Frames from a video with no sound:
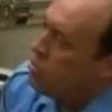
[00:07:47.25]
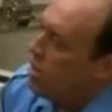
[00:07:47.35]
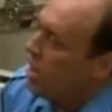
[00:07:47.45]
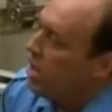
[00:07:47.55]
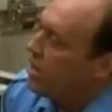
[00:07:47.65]

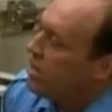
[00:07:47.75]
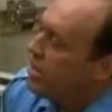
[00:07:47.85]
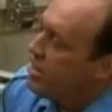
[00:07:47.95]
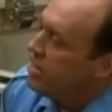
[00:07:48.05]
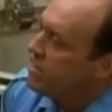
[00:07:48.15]
Uh,
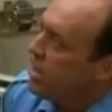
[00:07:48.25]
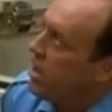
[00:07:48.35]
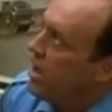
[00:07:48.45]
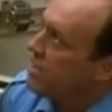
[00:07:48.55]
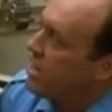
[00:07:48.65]
he's uh,
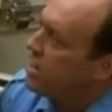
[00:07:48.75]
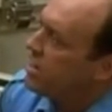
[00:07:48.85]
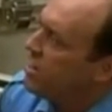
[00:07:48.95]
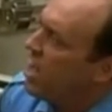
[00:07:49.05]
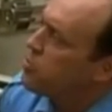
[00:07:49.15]
at that
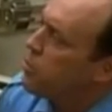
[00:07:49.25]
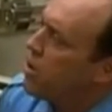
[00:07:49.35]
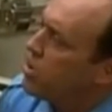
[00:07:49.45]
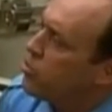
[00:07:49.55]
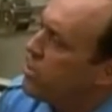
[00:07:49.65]
engagement
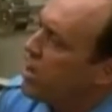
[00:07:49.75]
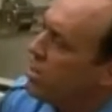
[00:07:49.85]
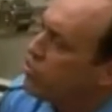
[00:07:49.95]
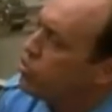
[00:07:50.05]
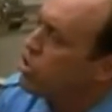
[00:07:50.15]
party with our electrical